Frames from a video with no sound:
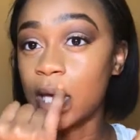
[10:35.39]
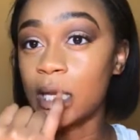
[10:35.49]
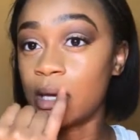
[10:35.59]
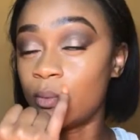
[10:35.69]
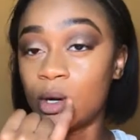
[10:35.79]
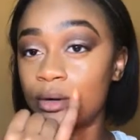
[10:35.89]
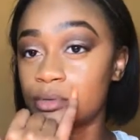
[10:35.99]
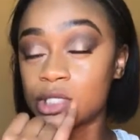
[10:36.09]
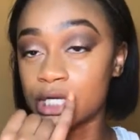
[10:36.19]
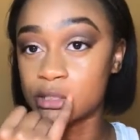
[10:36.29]
It won't.
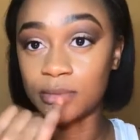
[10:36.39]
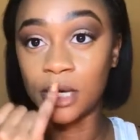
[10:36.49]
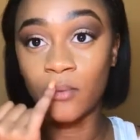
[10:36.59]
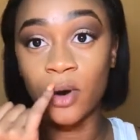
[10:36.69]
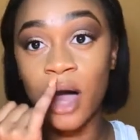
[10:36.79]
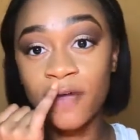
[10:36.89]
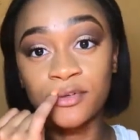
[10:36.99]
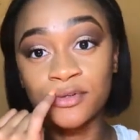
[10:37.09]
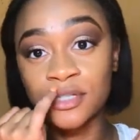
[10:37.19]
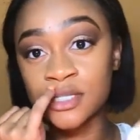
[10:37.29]
Trust me, it won't. I've
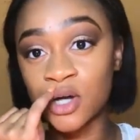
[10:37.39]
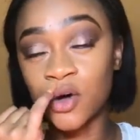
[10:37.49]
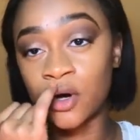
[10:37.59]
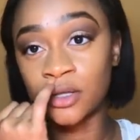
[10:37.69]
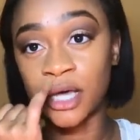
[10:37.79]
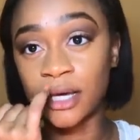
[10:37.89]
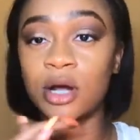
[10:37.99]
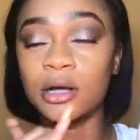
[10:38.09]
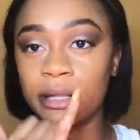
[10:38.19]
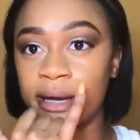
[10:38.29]
used this on like
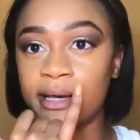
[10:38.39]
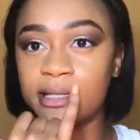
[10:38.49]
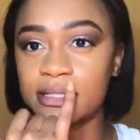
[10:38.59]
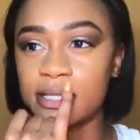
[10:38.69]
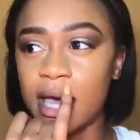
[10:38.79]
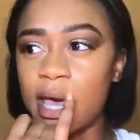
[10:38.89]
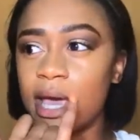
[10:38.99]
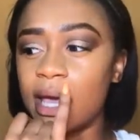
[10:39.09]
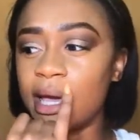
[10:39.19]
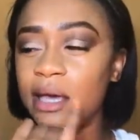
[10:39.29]
dark clients
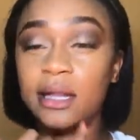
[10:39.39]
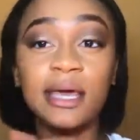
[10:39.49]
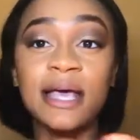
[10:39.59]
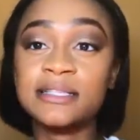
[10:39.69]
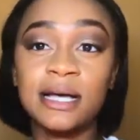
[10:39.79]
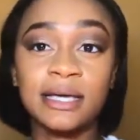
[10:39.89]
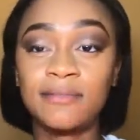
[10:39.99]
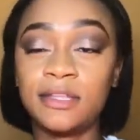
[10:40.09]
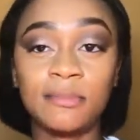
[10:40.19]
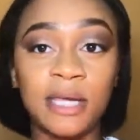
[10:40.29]
and it has not
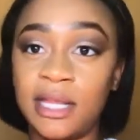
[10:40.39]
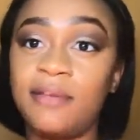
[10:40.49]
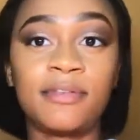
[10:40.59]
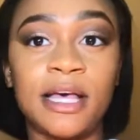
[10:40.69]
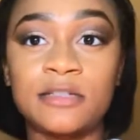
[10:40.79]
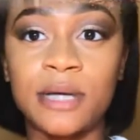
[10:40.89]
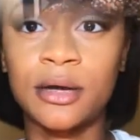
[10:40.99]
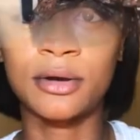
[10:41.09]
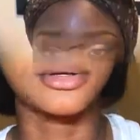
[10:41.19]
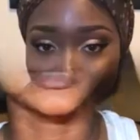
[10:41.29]
given them any flashback or